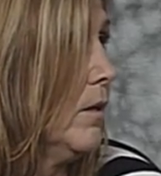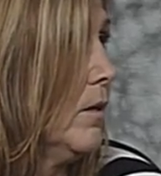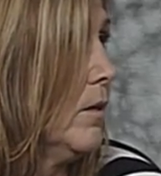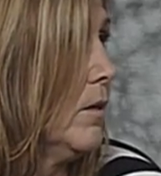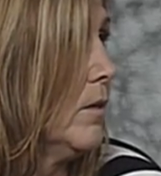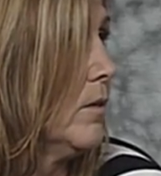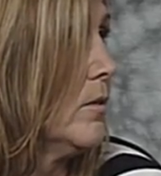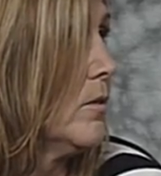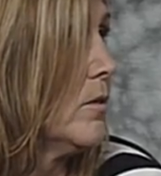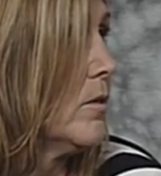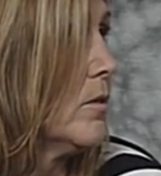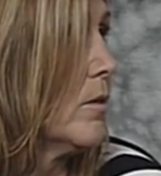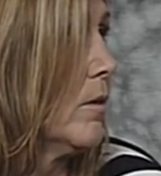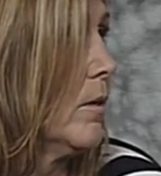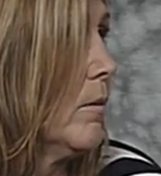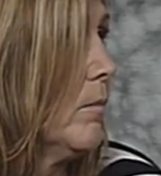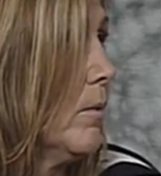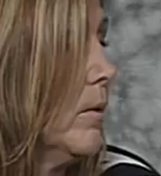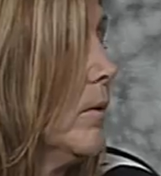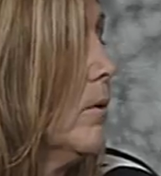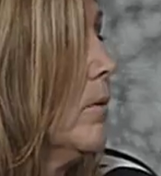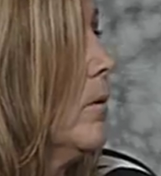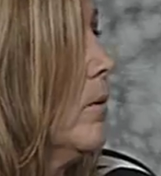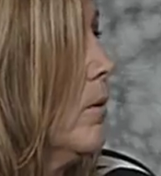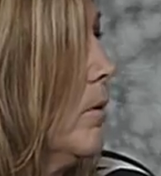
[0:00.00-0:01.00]
Okay. So I
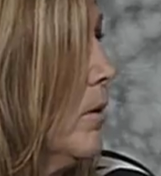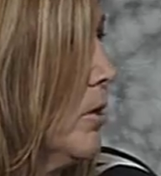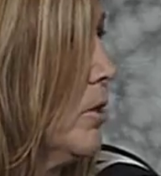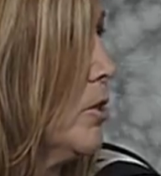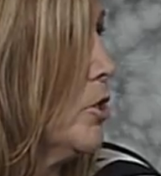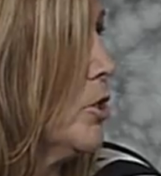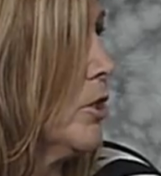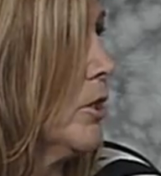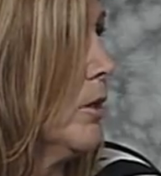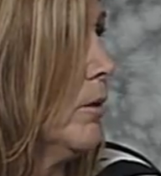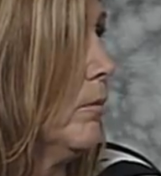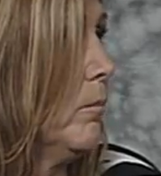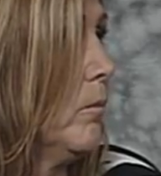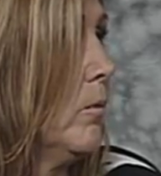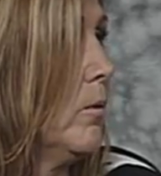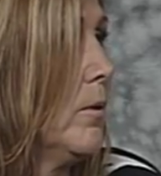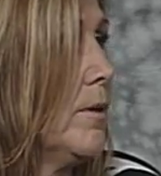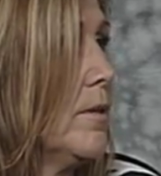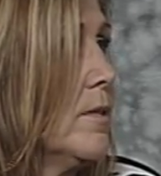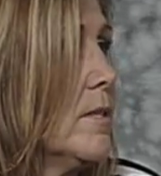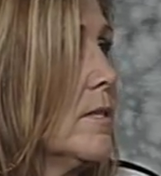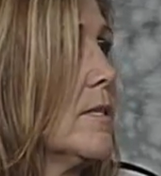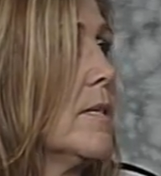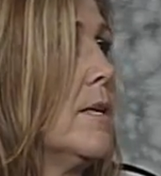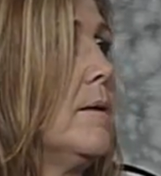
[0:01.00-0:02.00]
went on a hardship. Well,
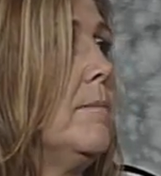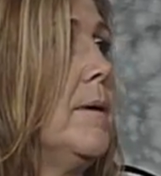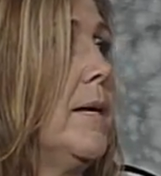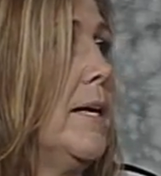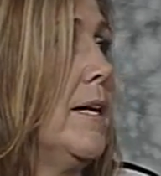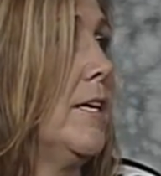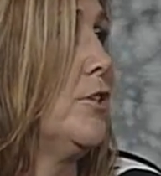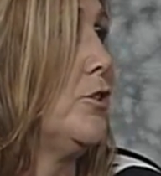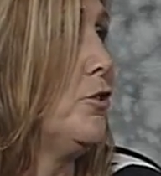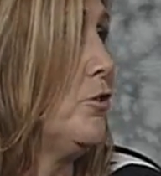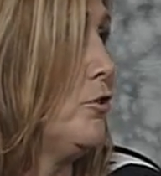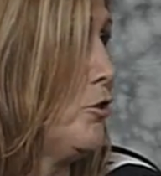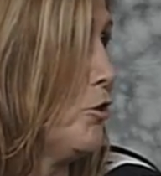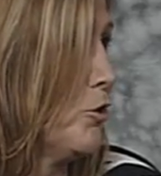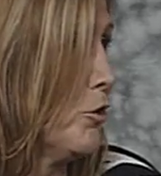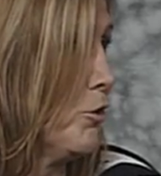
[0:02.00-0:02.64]
at this time I had two